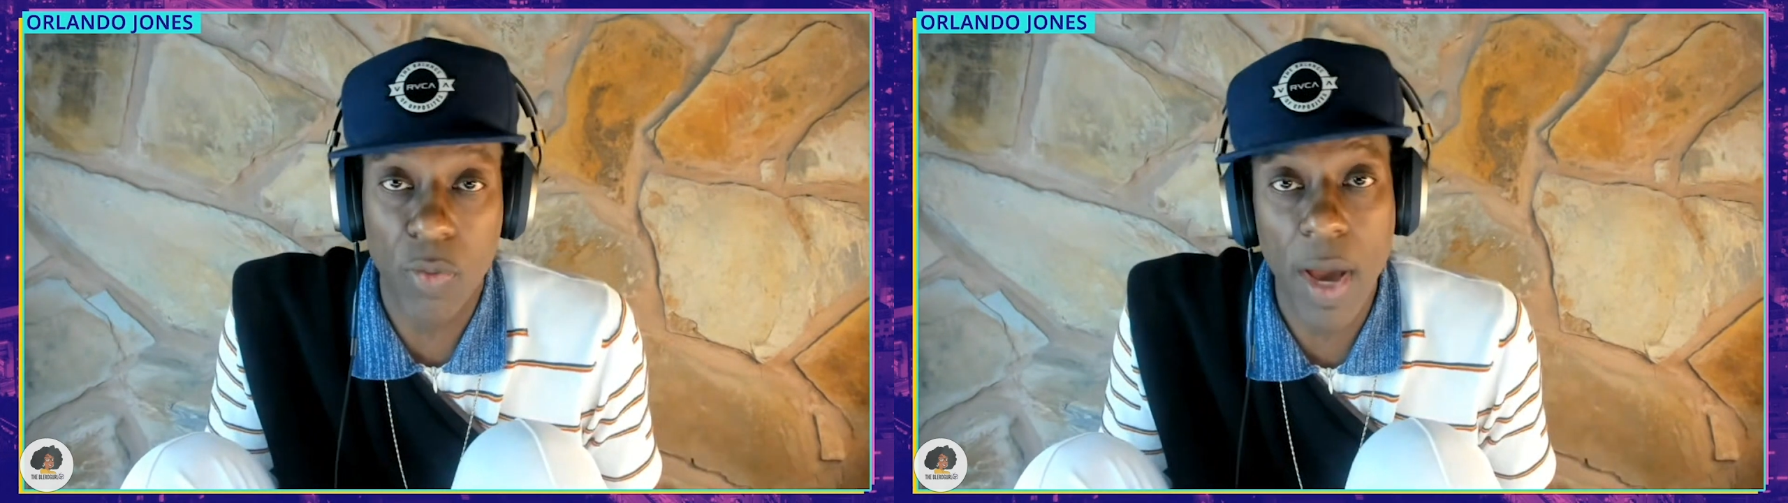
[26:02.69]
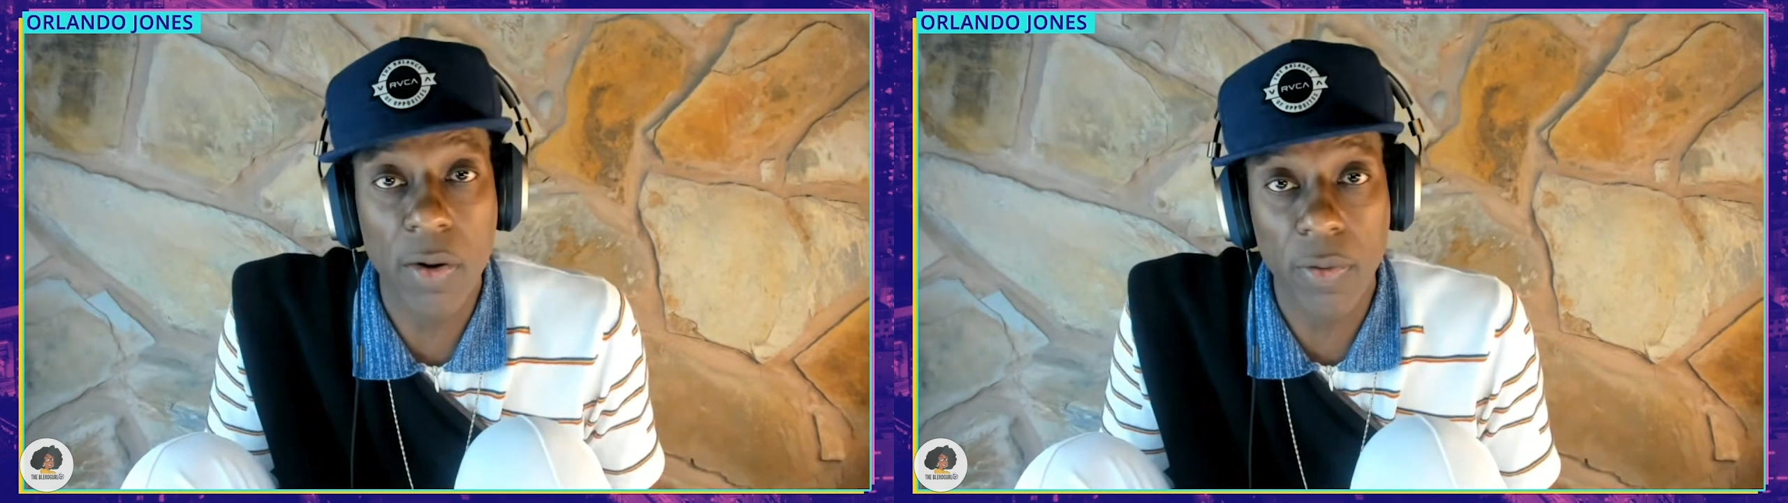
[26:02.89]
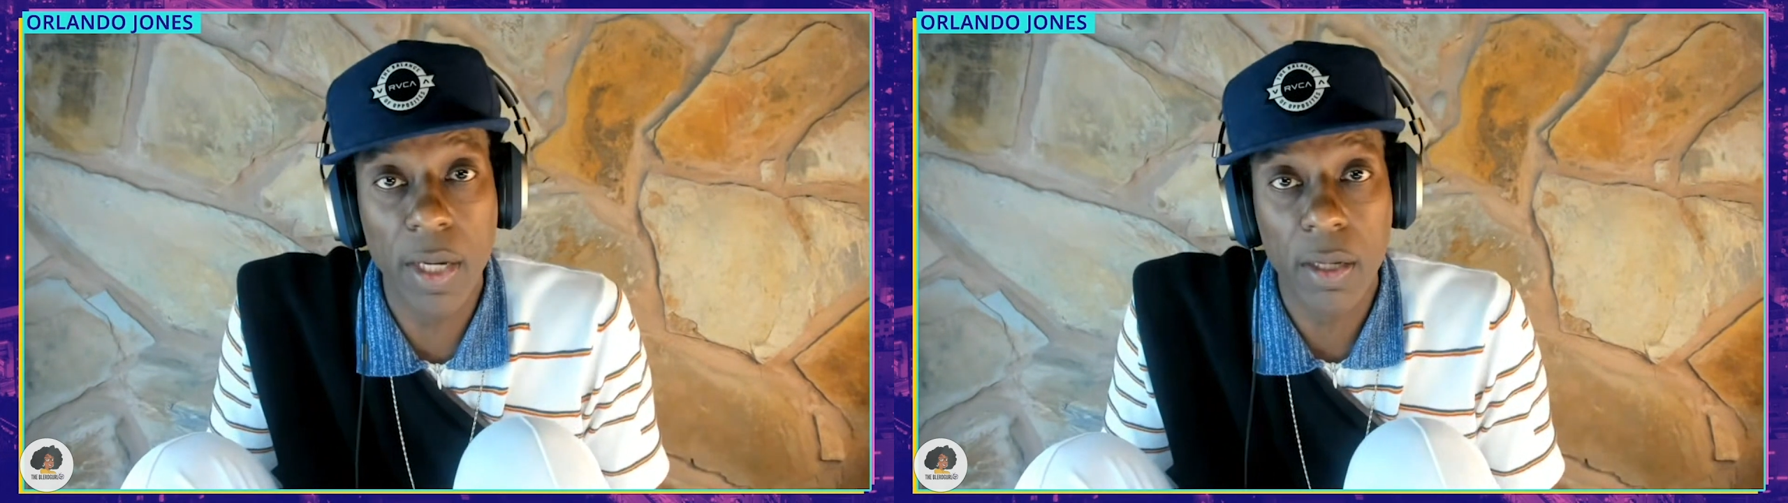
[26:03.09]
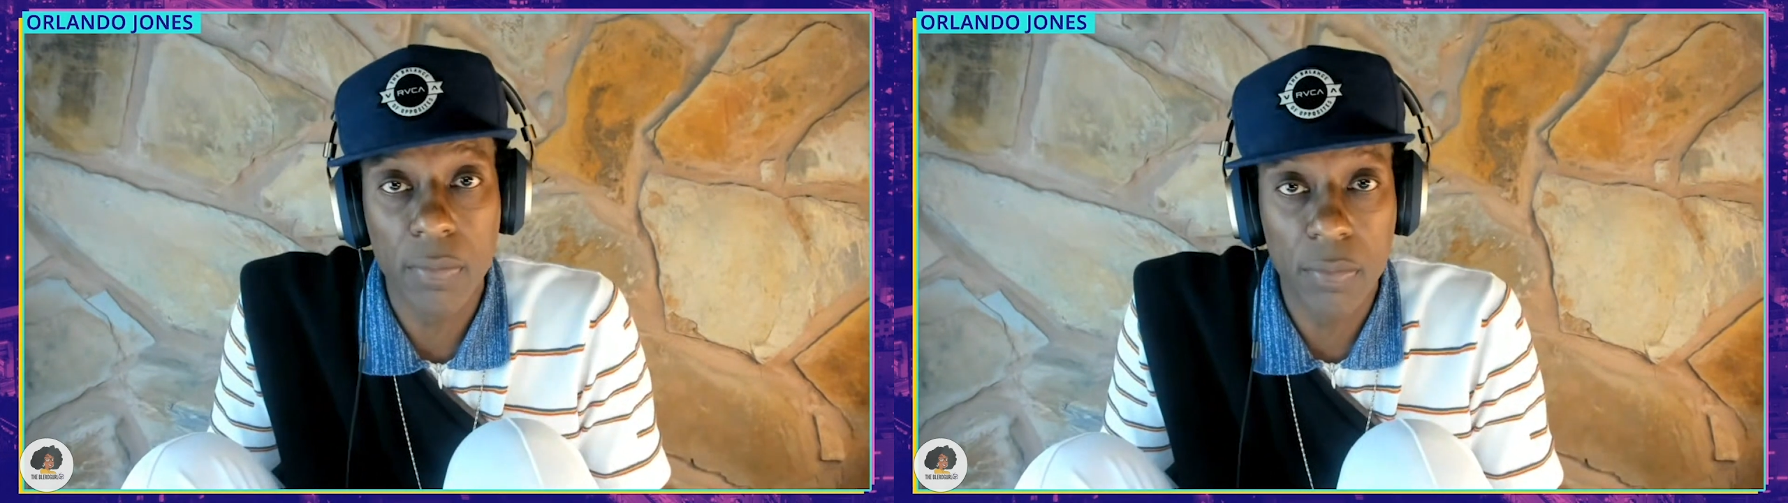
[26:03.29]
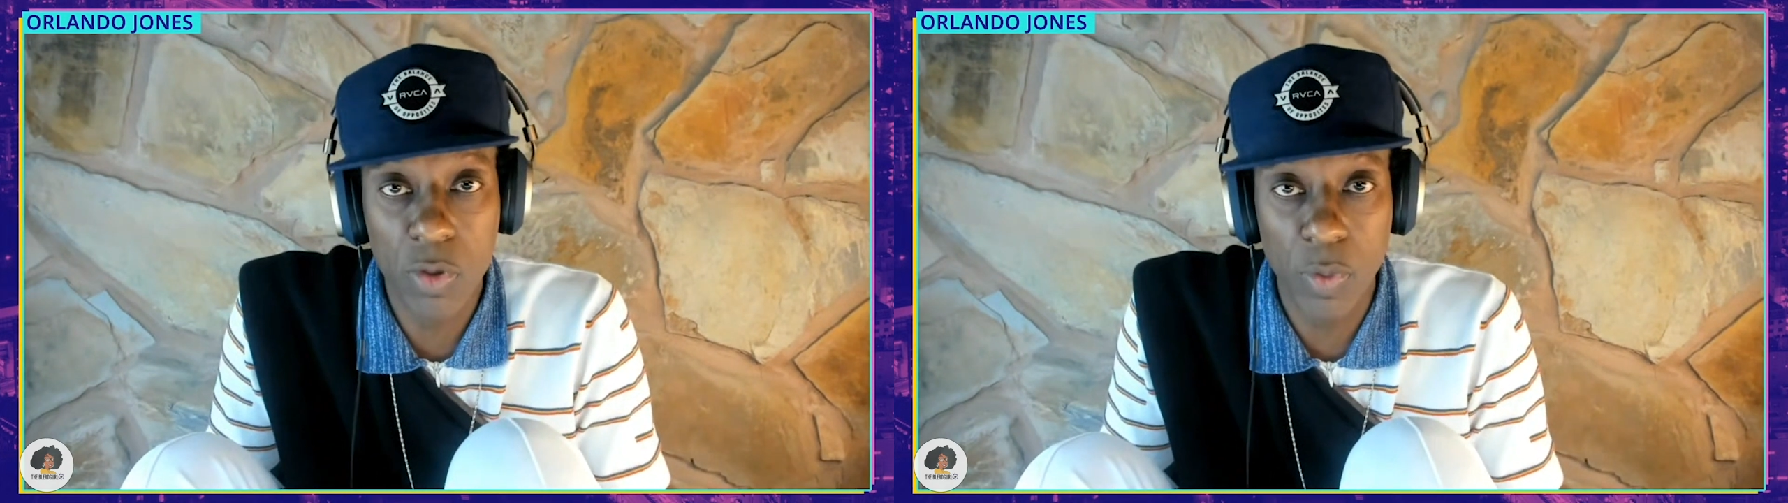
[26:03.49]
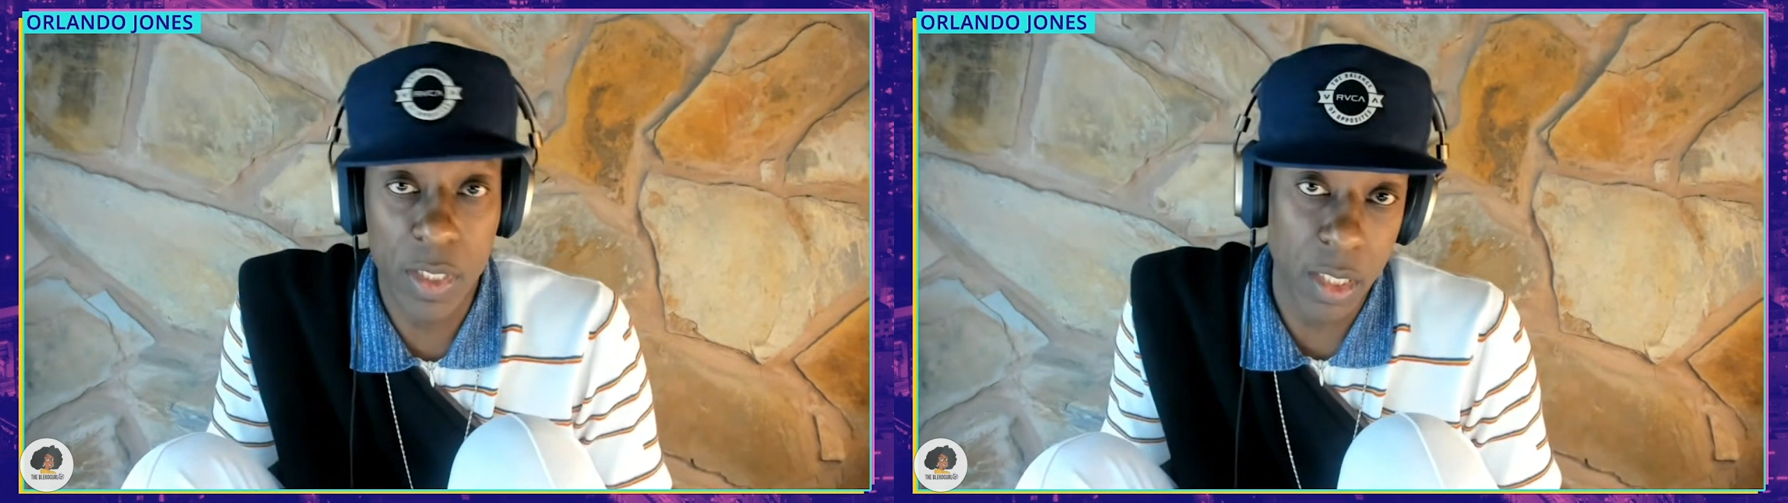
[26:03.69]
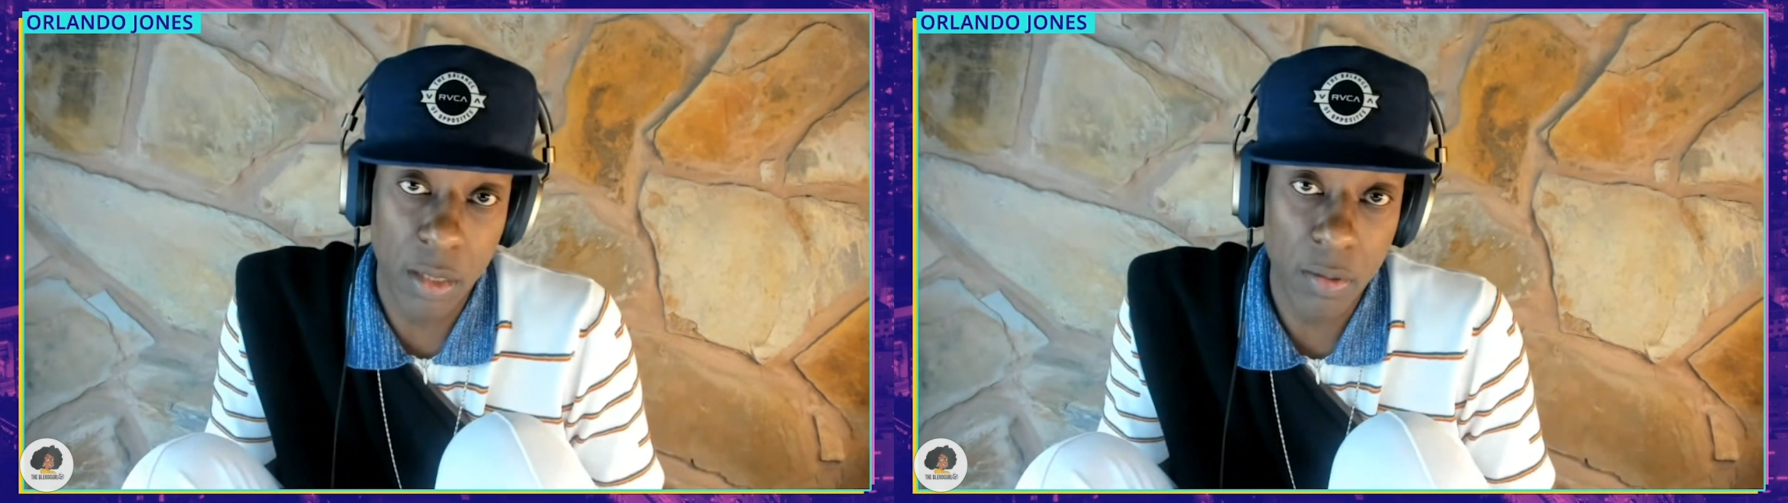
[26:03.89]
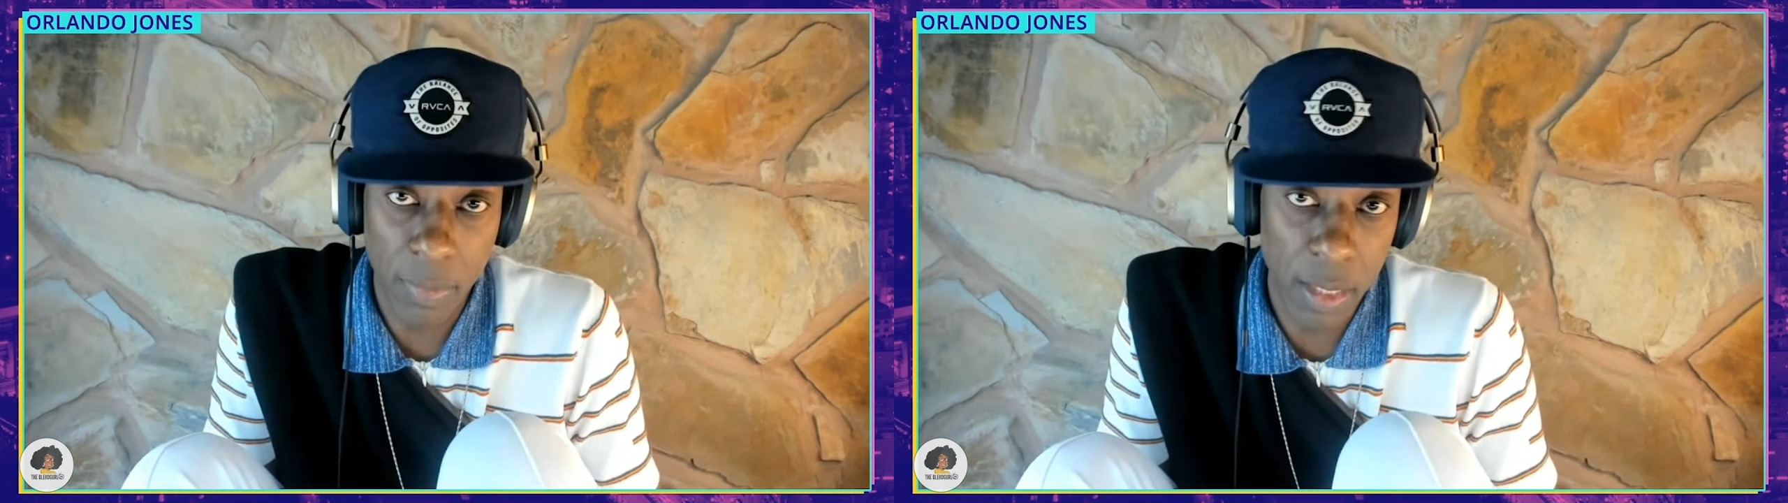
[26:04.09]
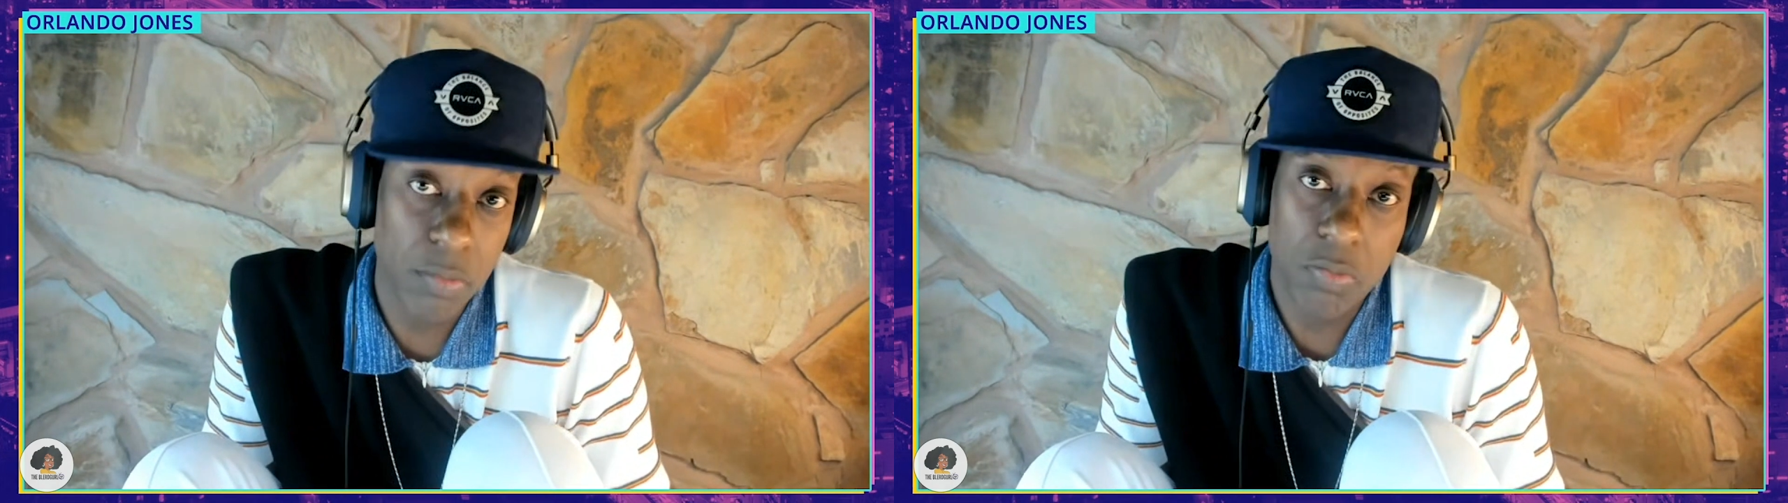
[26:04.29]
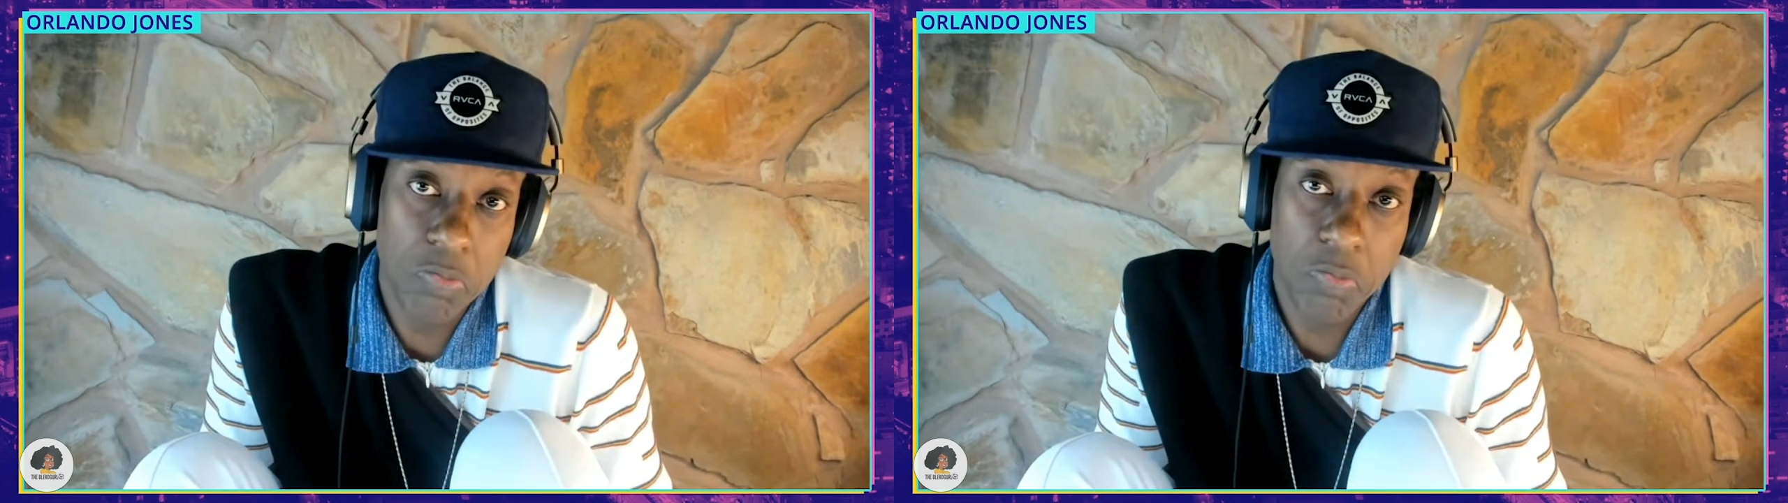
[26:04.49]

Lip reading: rhetoric to a T. I mean,